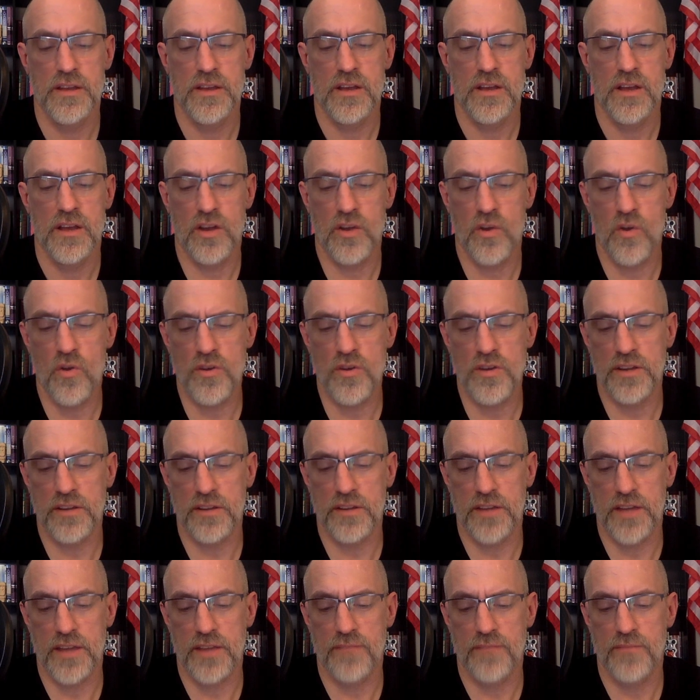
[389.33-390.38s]

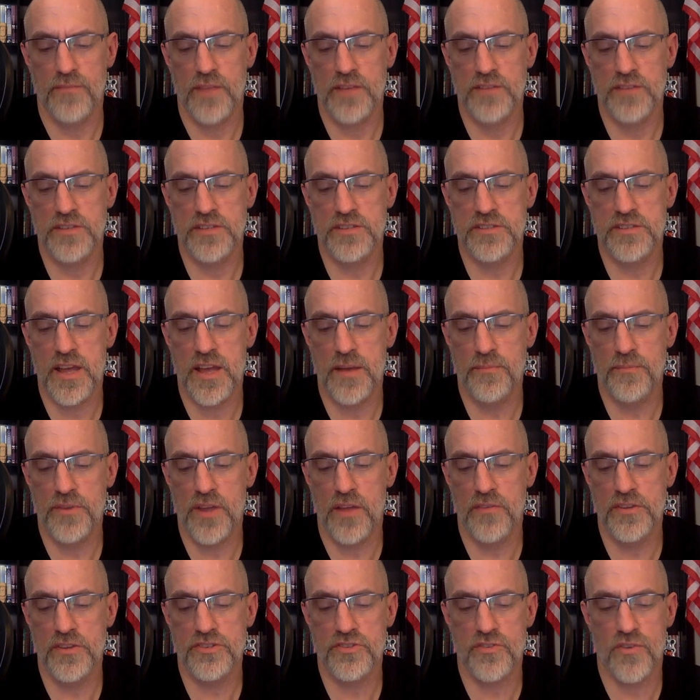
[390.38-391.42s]
Accordingly, as he stepped
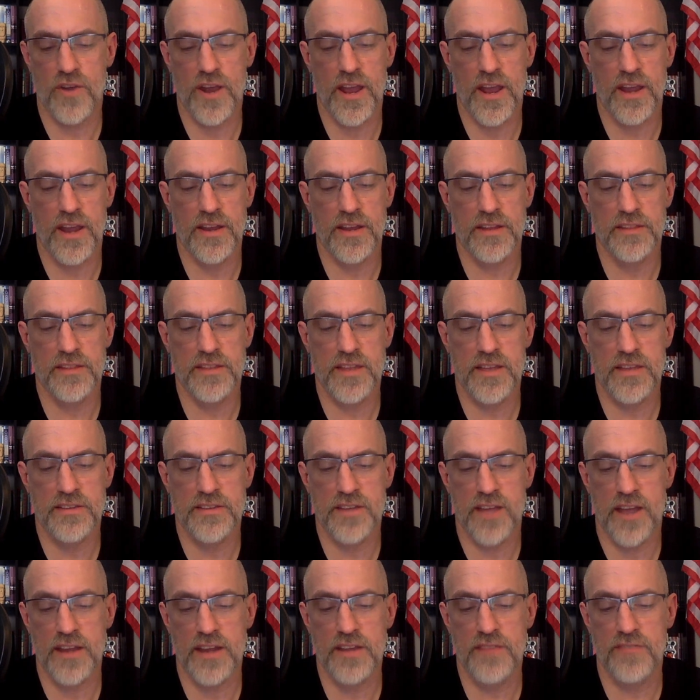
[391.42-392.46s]
on the train at the
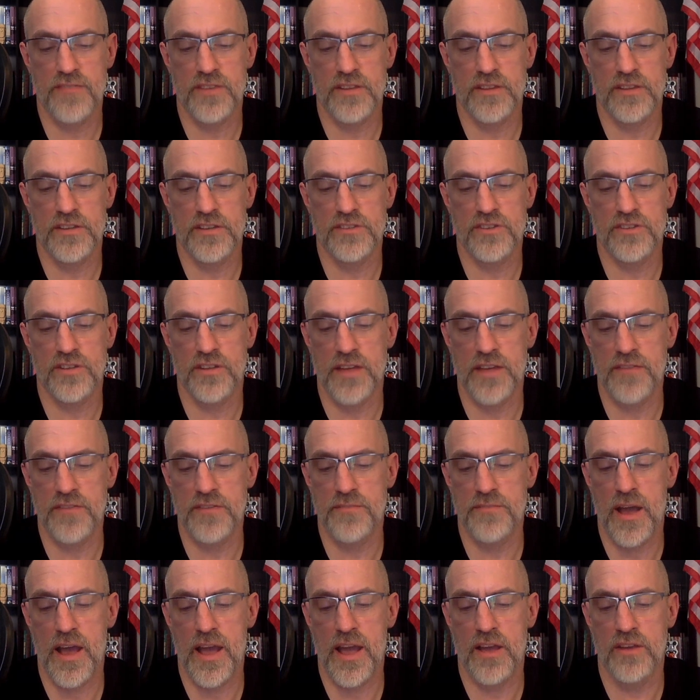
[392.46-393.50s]
tiny village
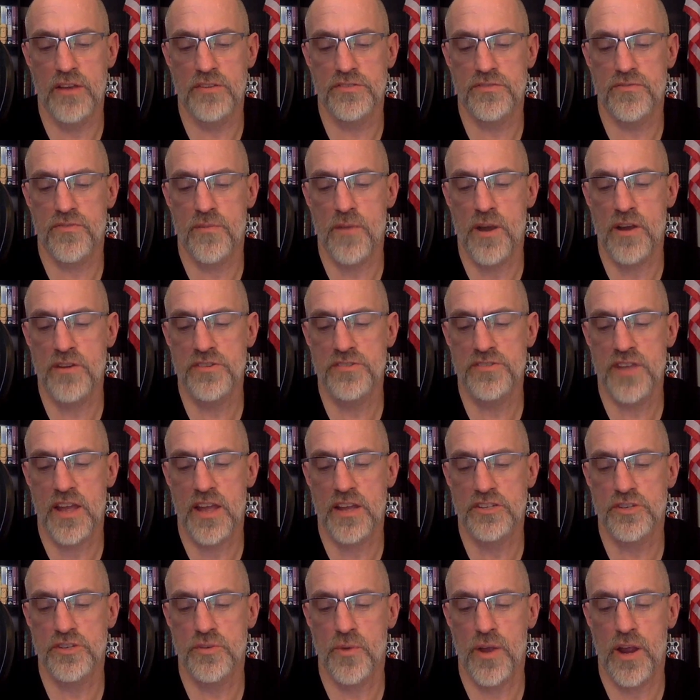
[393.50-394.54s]
11 miles from our
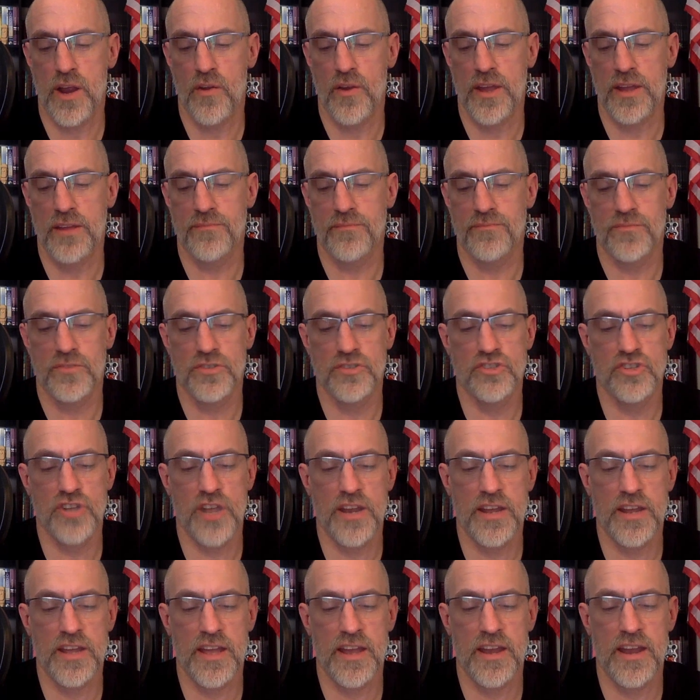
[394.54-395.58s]
sanctuary,
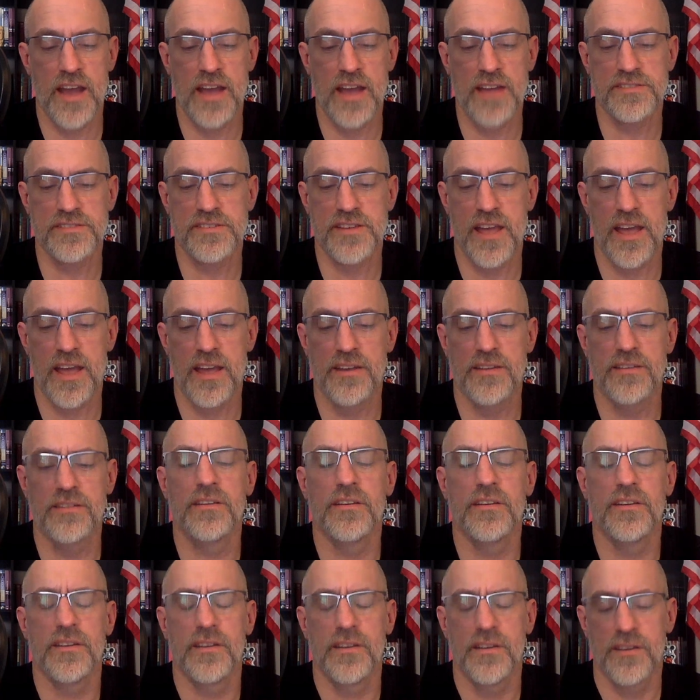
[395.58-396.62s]
Giny and I said,
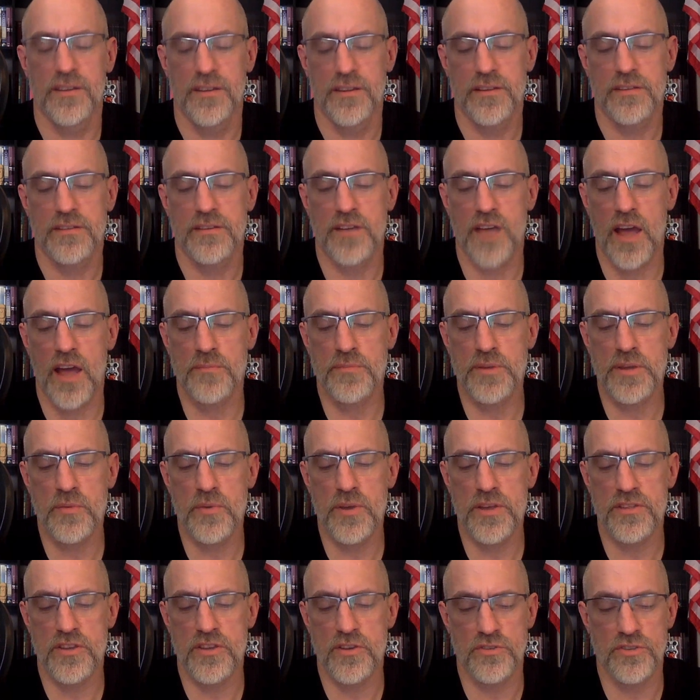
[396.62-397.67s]
God be
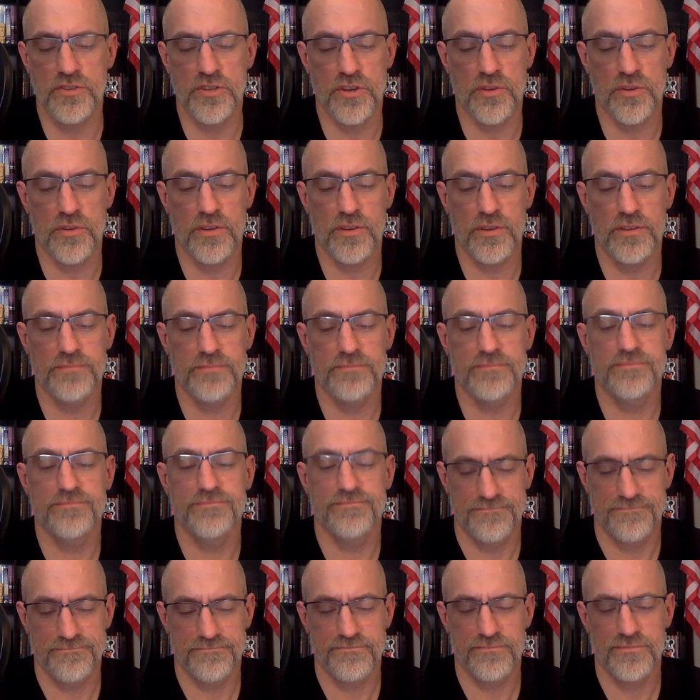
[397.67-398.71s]
with you, Duke.
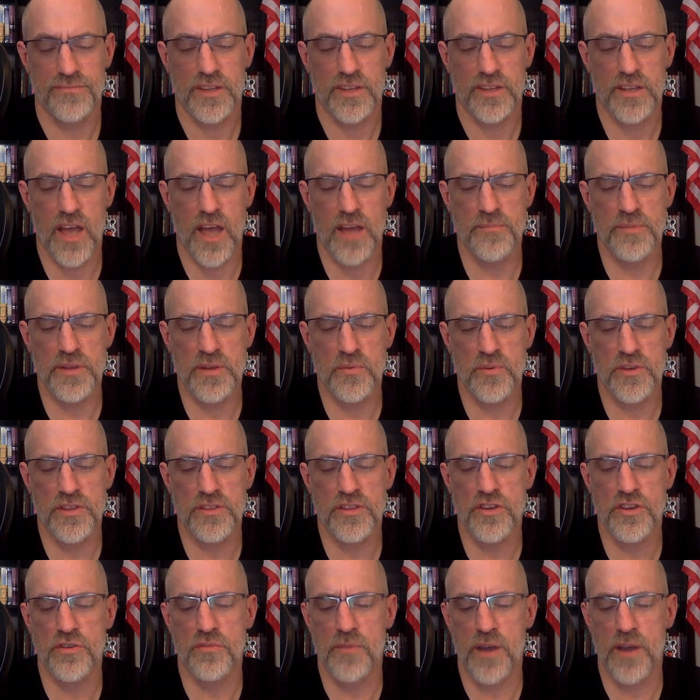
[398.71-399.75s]
God be with
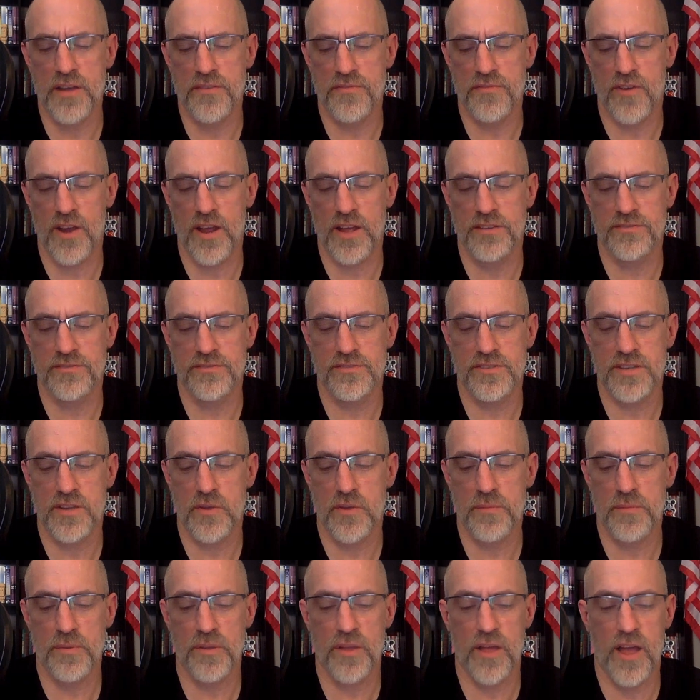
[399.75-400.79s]
you, my friends, he
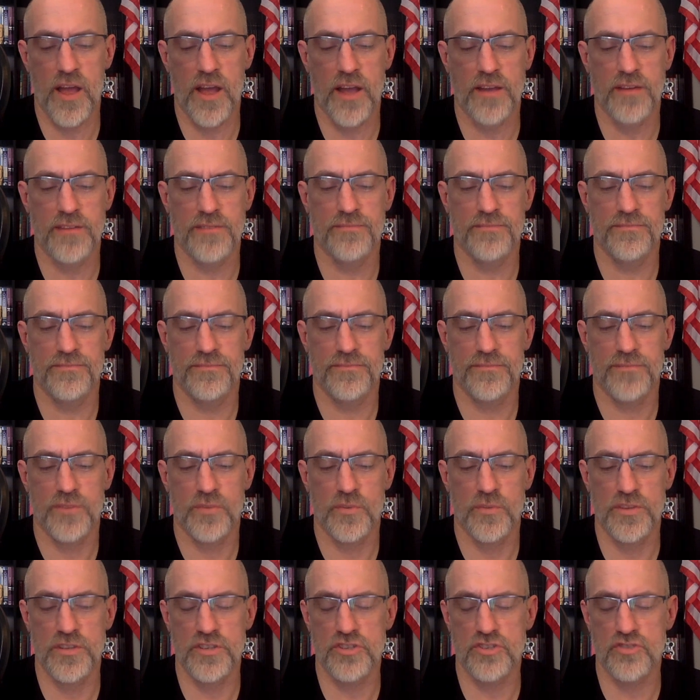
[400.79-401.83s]
replied,
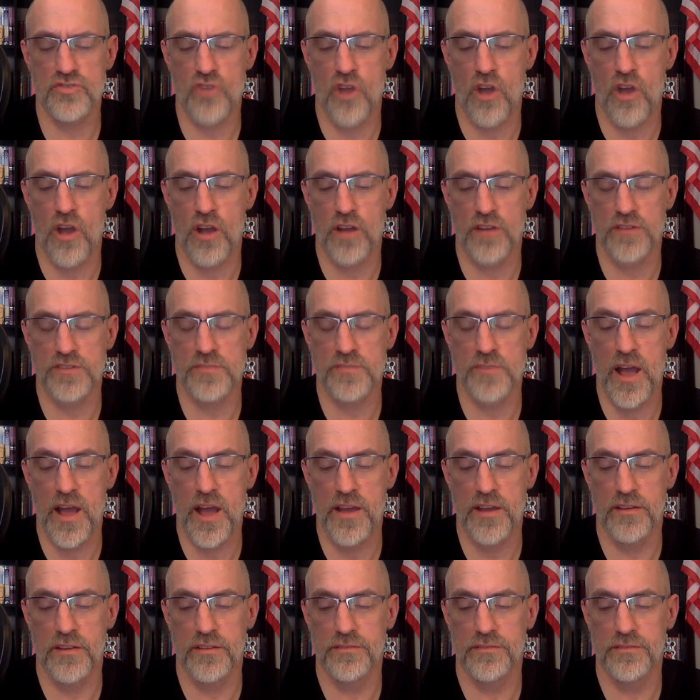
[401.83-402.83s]
with a strong smile.